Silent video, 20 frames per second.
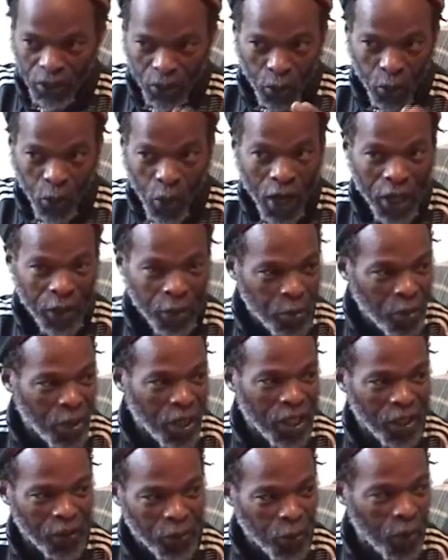One
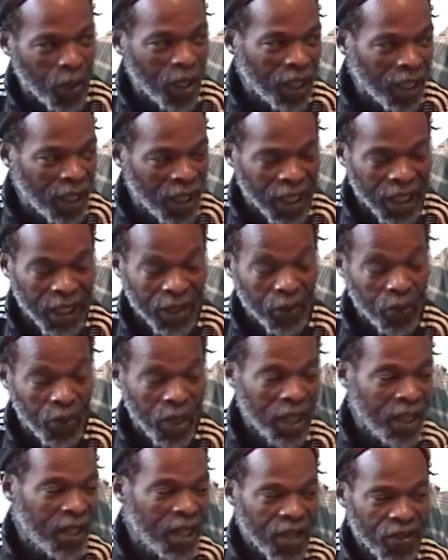beat, one art,
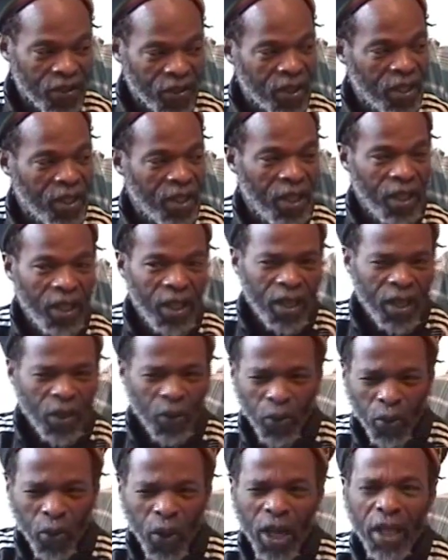one destiny,
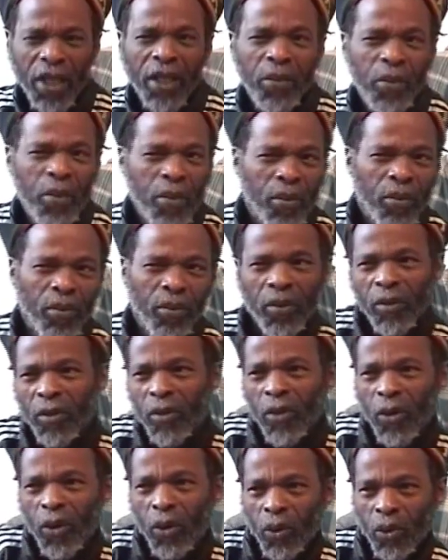one
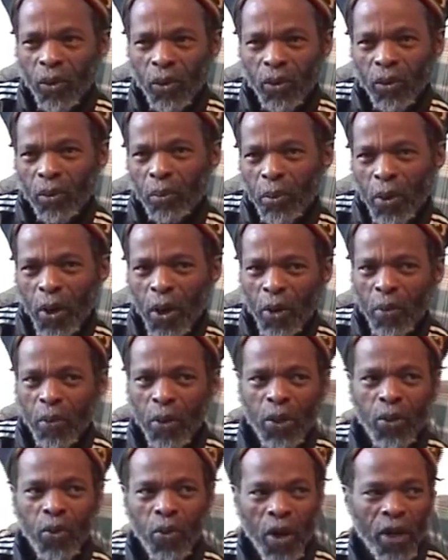
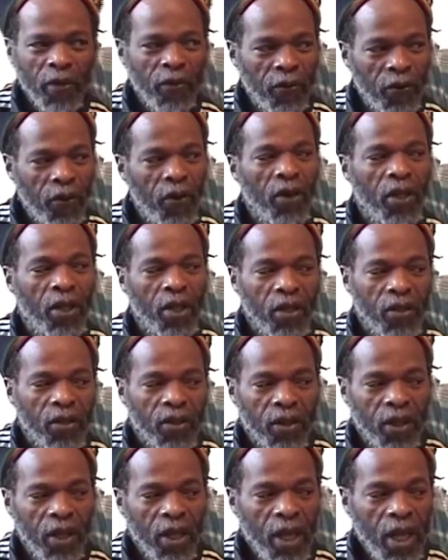purpose, one
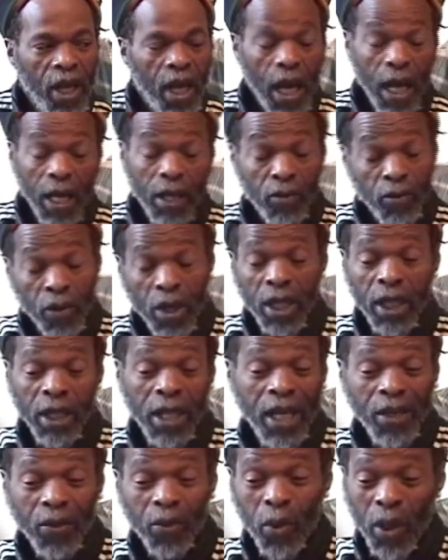focus. And really,
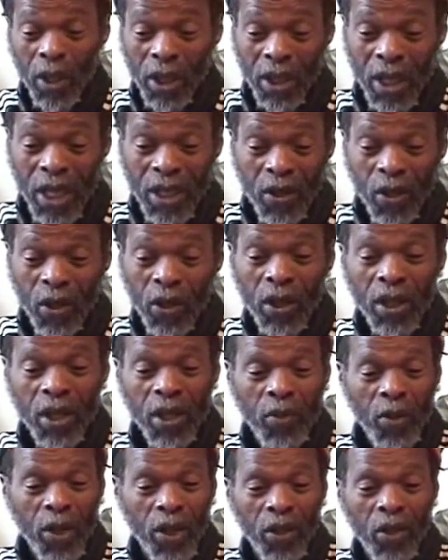that's the
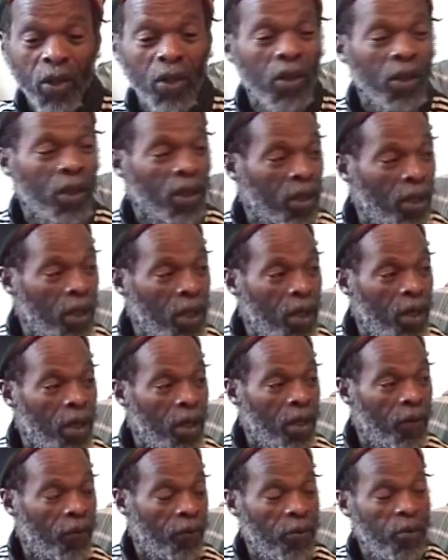ultimate goal
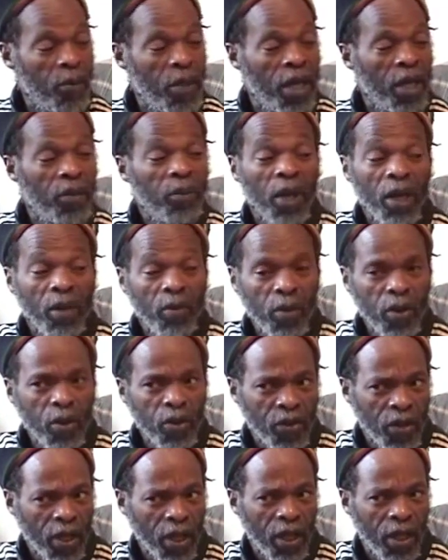for me and my
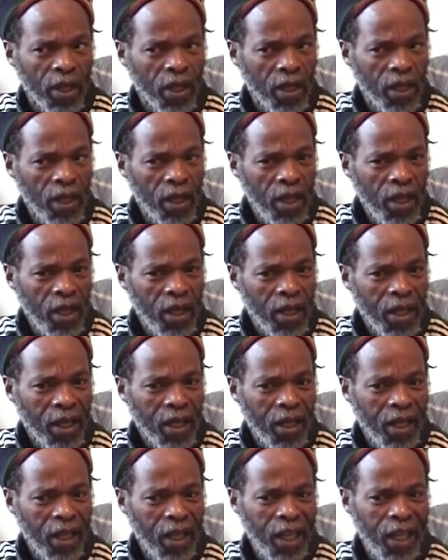music.
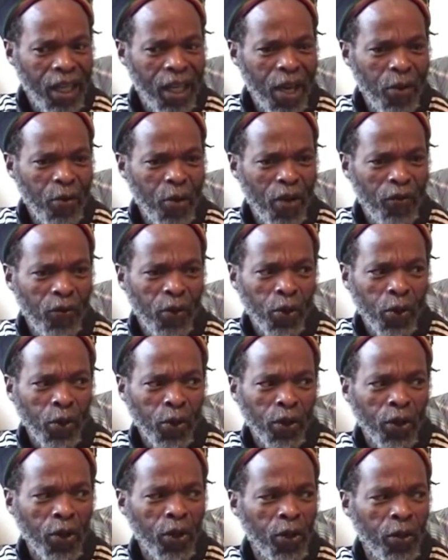Can we have the
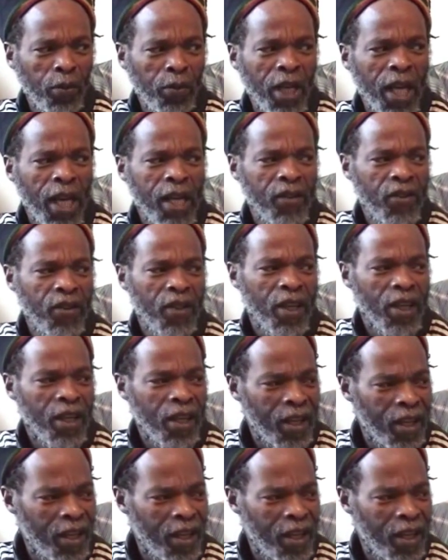old globe dancing?